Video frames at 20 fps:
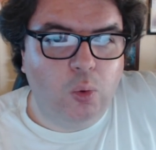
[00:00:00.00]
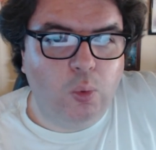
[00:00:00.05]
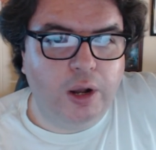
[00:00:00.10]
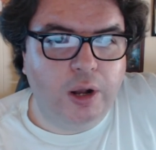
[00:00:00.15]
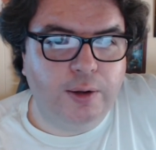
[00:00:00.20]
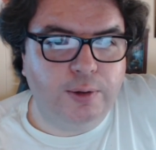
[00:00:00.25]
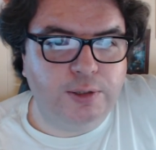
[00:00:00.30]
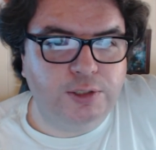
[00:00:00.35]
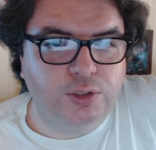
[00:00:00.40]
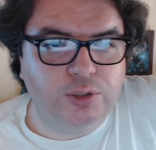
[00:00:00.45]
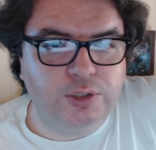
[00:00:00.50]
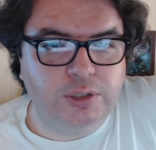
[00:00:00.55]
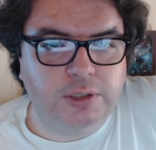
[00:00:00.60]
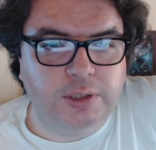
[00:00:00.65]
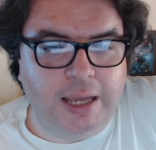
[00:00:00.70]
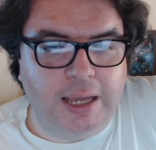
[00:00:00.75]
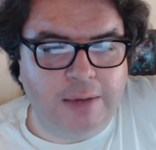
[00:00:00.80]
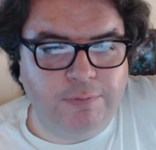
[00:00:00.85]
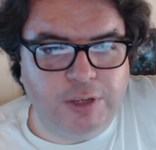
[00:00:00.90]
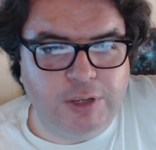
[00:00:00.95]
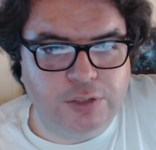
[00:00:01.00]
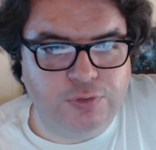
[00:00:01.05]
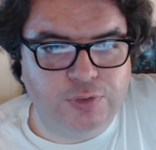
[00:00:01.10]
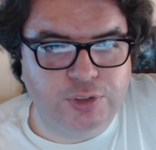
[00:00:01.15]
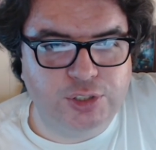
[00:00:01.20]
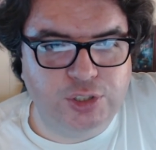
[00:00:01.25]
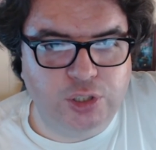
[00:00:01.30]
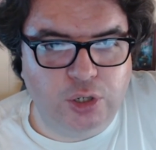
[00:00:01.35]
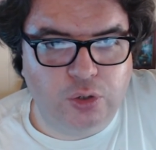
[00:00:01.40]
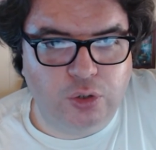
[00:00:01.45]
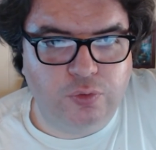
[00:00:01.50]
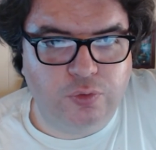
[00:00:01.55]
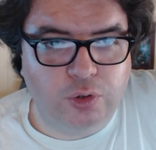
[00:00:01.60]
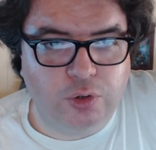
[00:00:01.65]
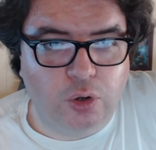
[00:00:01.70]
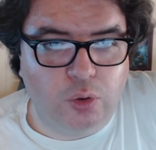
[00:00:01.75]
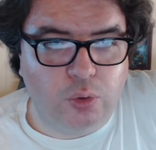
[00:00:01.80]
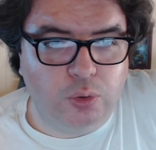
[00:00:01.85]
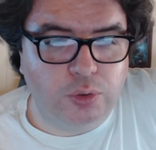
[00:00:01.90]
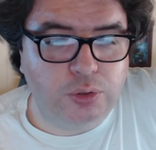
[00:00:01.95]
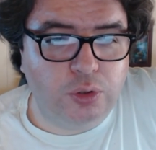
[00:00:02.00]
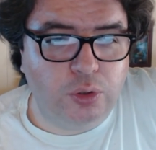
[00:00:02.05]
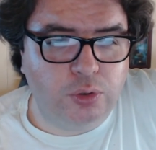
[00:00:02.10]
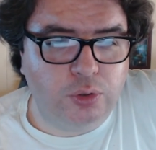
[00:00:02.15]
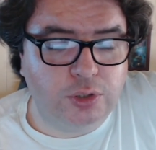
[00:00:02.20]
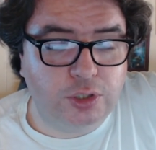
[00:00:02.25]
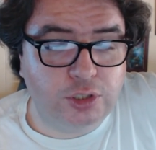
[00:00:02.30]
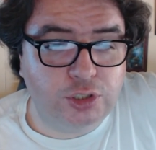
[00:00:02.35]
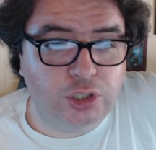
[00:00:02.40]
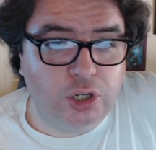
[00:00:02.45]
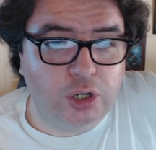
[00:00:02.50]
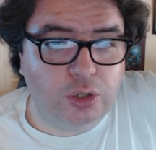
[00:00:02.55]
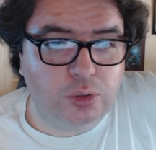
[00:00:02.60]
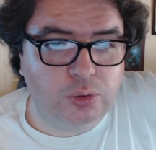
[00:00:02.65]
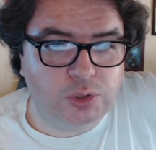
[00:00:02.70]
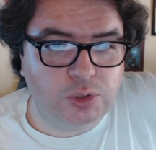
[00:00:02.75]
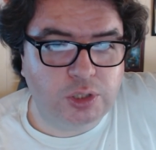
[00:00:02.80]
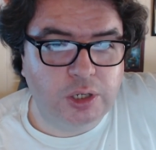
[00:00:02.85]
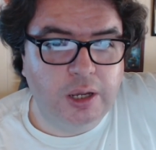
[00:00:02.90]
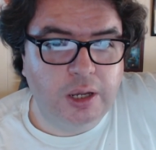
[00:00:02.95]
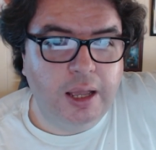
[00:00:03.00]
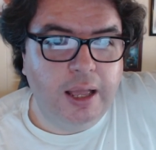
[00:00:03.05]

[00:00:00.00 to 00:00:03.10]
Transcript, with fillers: where I was using AMVs for show for older shows